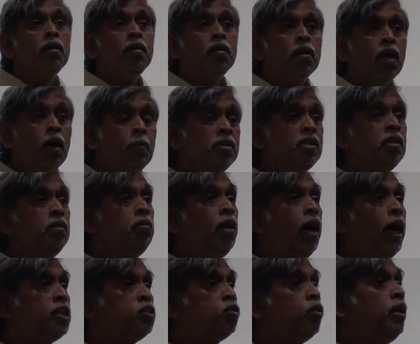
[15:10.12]

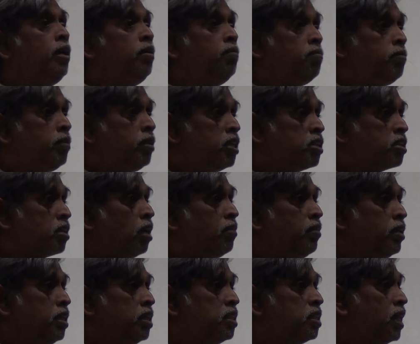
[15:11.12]
Raman actually
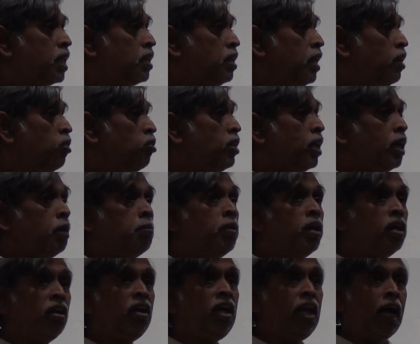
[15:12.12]
discovered this technique using a
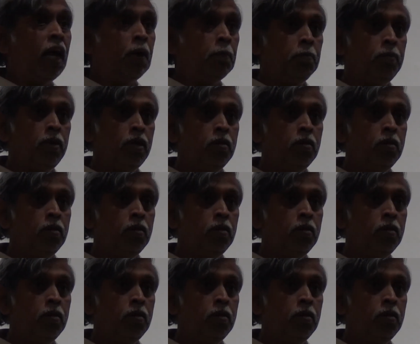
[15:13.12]
mercury lamp.